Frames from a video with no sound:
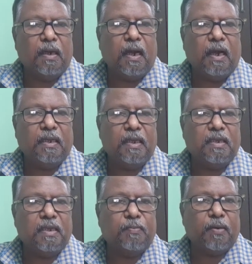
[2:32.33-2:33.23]
And this
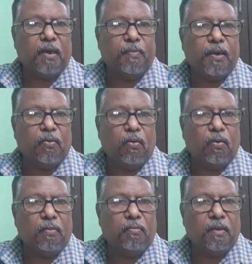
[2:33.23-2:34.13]
sperm and
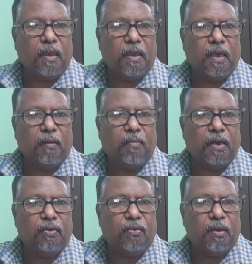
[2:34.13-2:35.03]
ovum, they
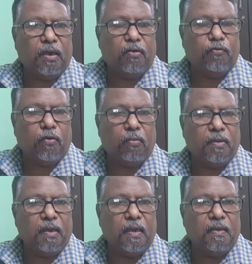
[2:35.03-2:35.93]
combine together to form
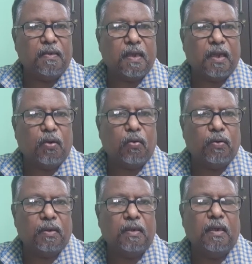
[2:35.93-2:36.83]
the
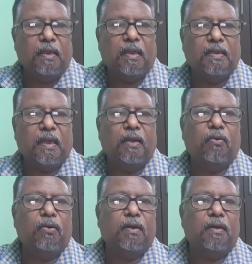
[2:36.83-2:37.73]
zygote. The
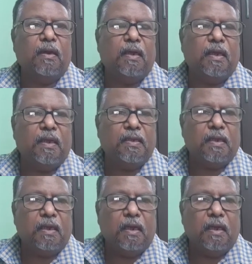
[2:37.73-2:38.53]
zygote is